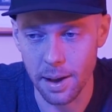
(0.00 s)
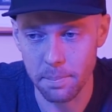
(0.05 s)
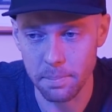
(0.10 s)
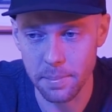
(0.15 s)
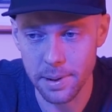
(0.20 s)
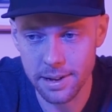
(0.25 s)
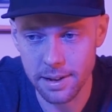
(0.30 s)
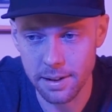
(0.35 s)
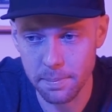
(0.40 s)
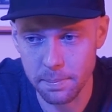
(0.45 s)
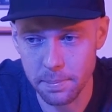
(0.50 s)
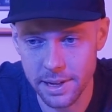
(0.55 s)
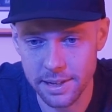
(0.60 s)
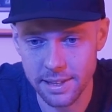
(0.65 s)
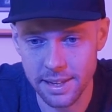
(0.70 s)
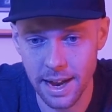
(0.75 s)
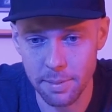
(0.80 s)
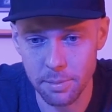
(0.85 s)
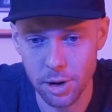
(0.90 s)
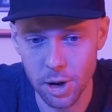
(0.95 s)
big
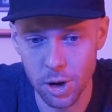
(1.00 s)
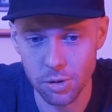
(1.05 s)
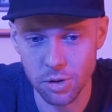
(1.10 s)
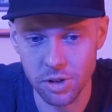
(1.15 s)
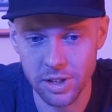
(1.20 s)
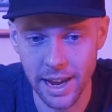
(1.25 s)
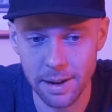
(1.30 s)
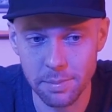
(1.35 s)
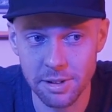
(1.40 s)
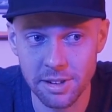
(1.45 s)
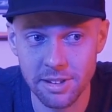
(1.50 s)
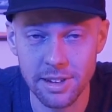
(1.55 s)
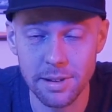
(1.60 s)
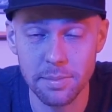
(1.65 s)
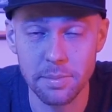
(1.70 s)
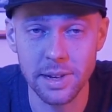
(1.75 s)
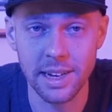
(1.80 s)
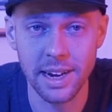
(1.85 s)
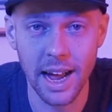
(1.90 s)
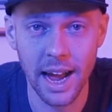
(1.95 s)
time coach, came to see
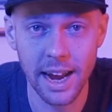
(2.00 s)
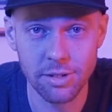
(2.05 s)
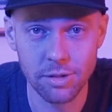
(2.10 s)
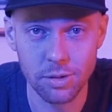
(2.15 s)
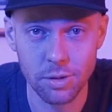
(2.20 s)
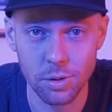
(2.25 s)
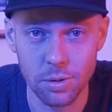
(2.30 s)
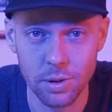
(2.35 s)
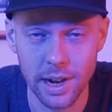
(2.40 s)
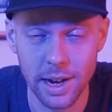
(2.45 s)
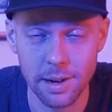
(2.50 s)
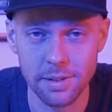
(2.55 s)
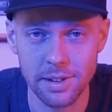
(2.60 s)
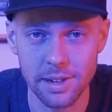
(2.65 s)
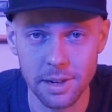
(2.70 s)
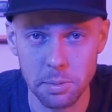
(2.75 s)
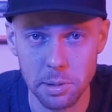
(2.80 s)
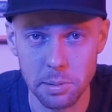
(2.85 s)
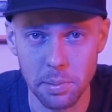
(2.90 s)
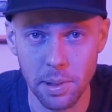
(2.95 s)
me in high school, came to
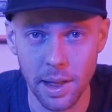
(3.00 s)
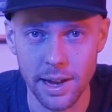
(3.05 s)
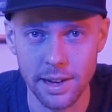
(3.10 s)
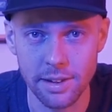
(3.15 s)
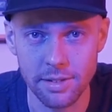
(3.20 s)
see me play.